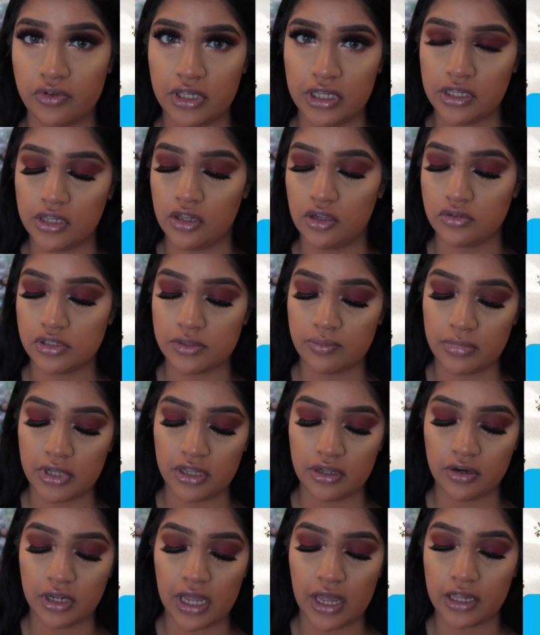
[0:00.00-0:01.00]
really close,
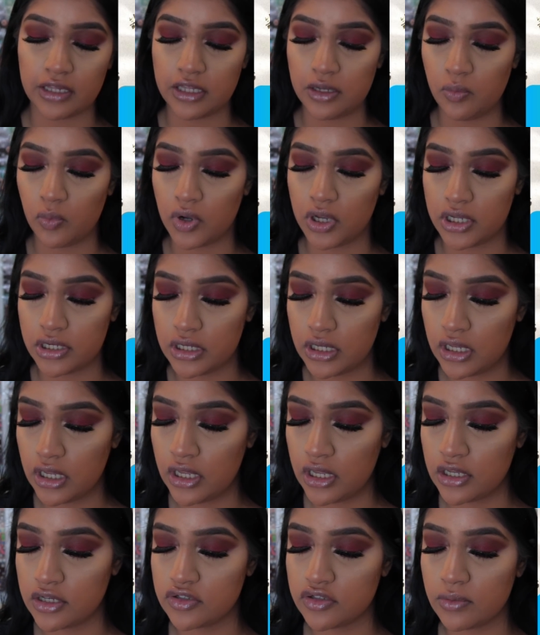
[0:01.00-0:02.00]
but Kylie won.
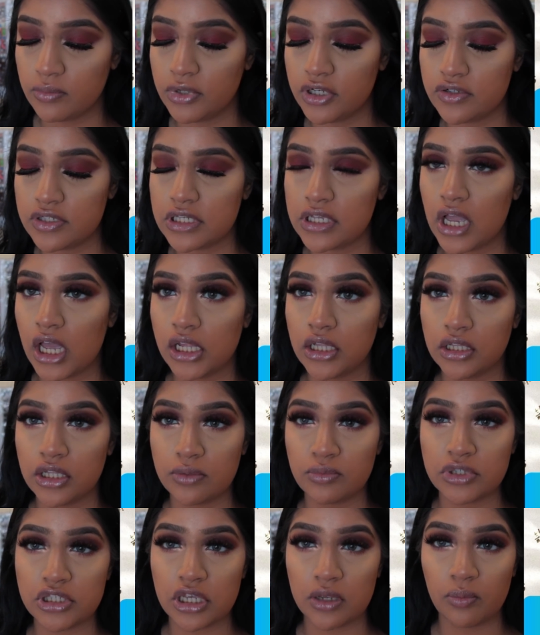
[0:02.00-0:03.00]
So I'm gonna use a Kylie
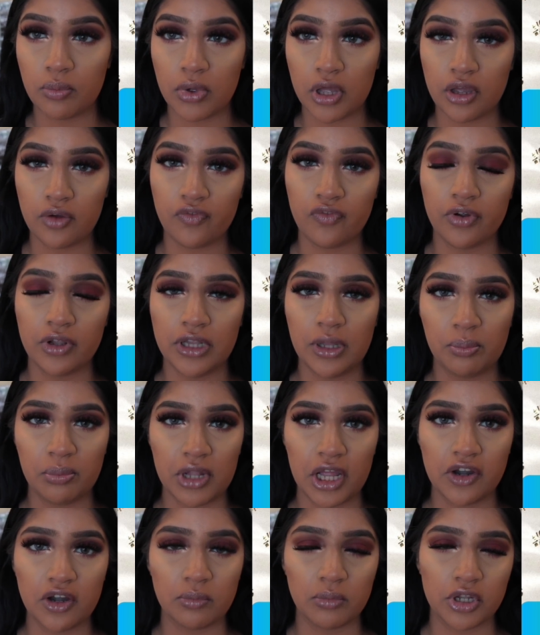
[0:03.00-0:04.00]
lipstick, but for
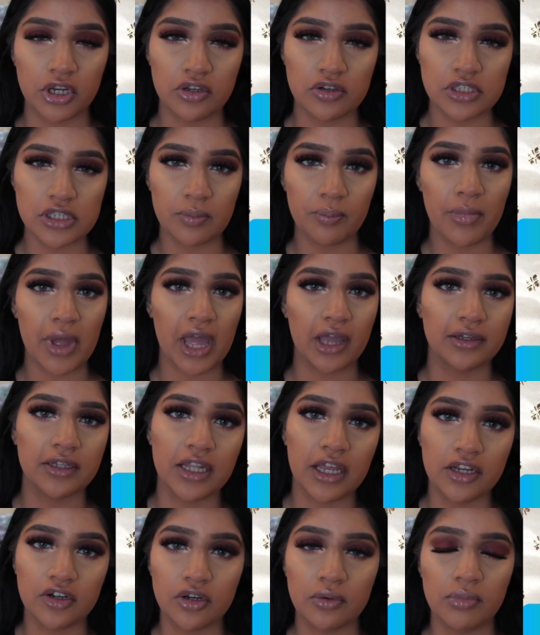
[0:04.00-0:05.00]
lip liner, I'm gonna use a
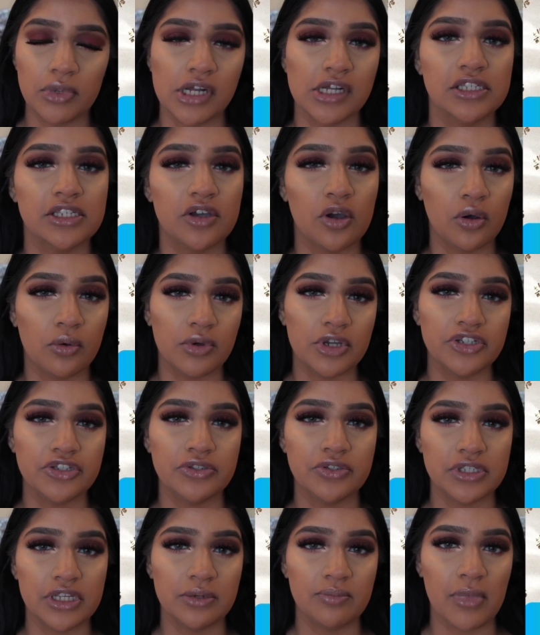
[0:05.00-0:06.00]
MAC liner because I
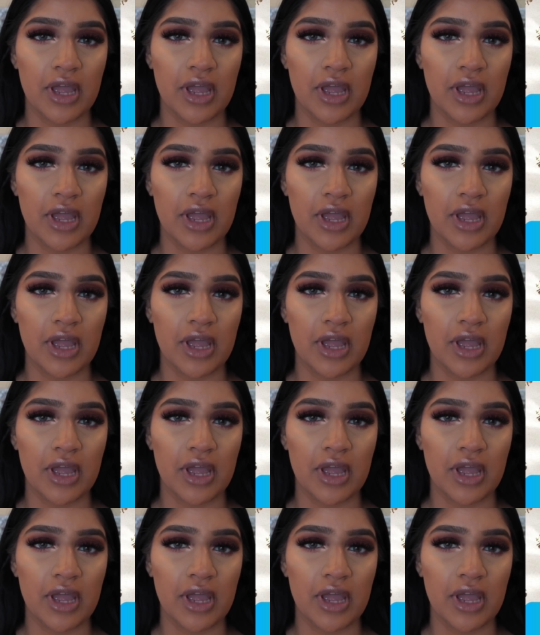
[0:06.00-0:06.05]
always use a